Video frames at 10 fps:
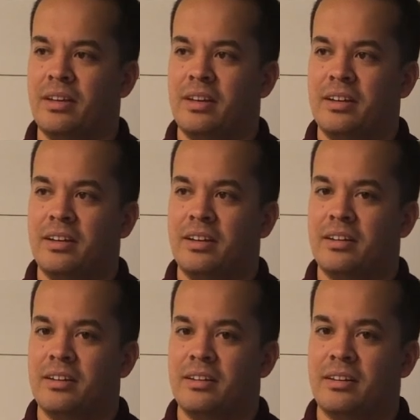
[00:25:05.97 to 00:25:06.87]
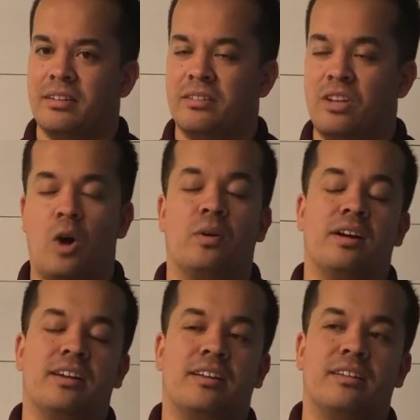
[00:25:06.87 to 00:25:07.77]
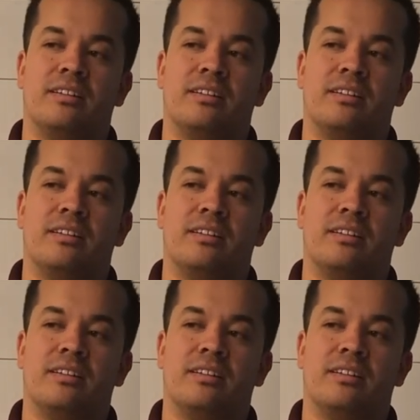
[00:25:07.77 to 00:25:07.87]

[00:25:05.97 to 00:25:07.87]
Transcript: He didn't fall. No, he wasn't.